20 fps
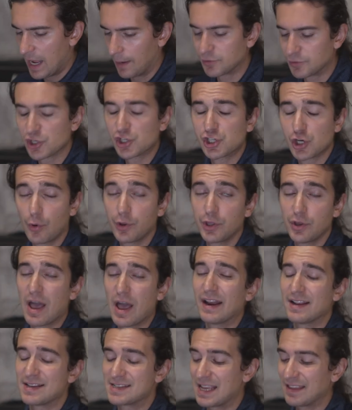I'm just showing you
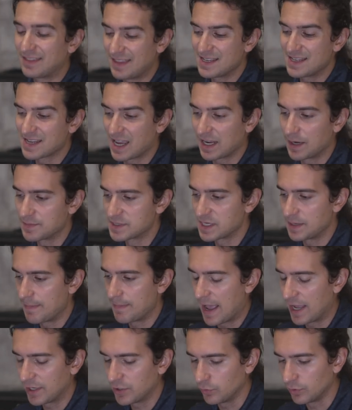how to set these items in
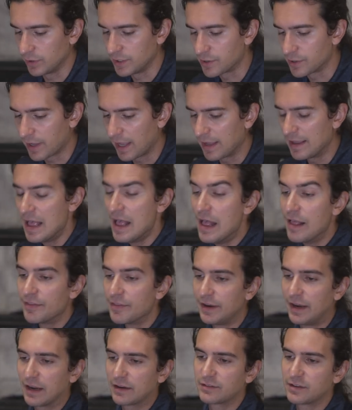manually, okay?
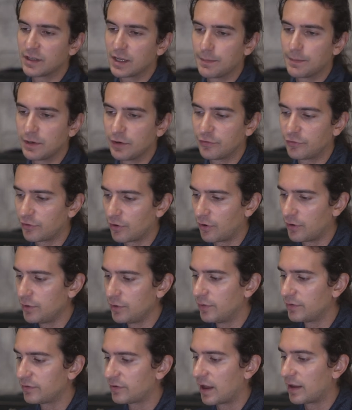The next thing I'm going to show
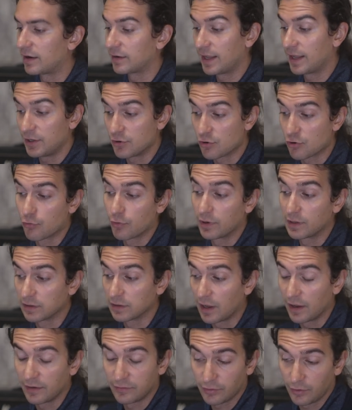you is how to get your grid
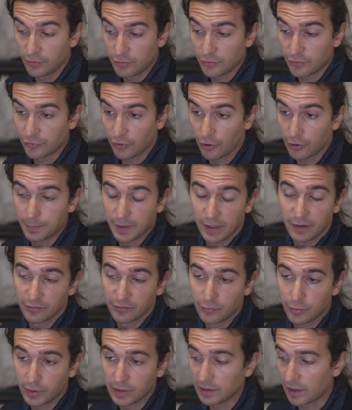lines on your chart,
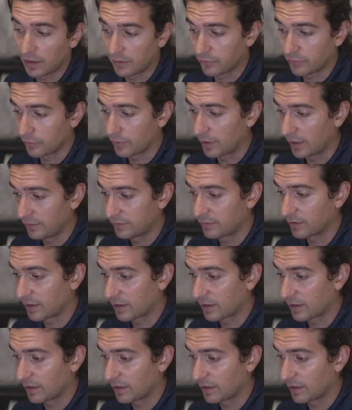because grid lines are nice.